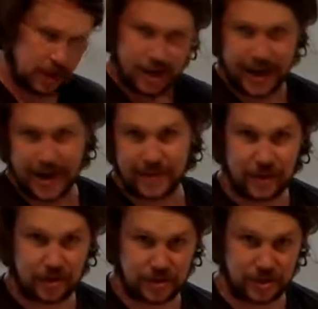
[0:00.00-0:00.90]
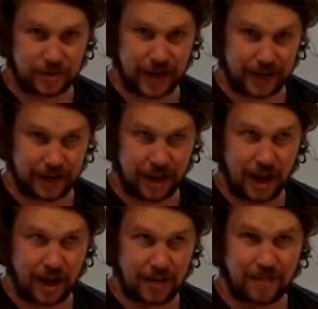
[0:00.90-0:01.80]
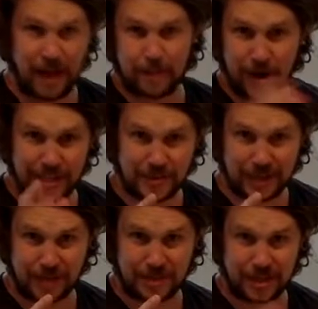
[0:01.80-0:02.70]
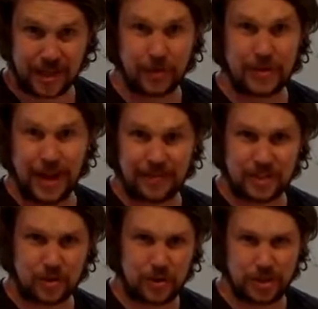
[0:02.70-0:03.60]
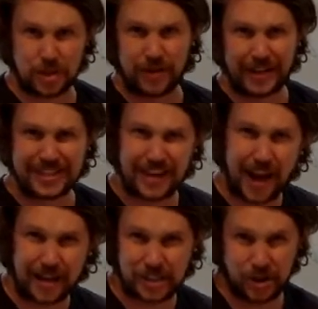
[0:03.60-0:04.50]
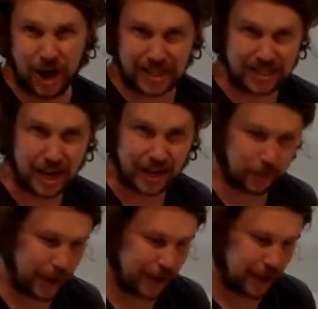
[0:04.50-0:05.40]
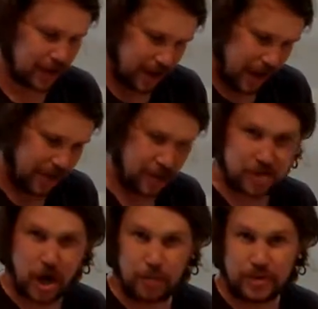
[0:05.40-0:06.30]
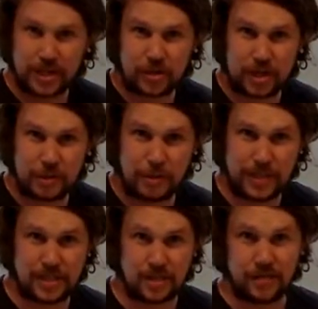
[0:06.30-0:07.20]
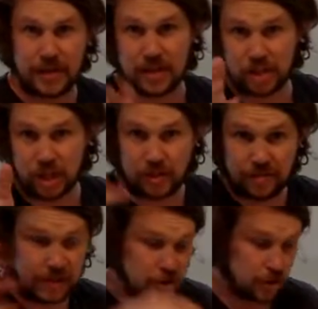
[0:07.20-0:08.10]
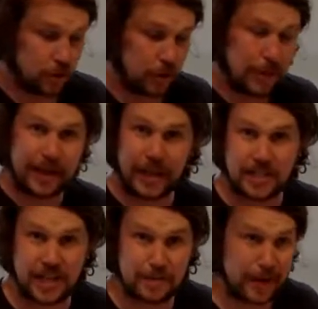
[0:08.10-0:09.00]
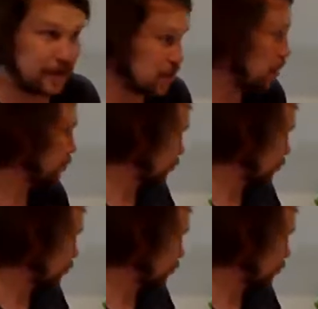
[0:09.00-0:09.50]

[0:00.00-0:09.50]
and everything else sort of like evaporates when it comes to the liquid. And you have this gorgeous sort of like slightly dry, slightly wet, and then on top really crispy pieces of either chicken, fish, or in my case, tempeh. So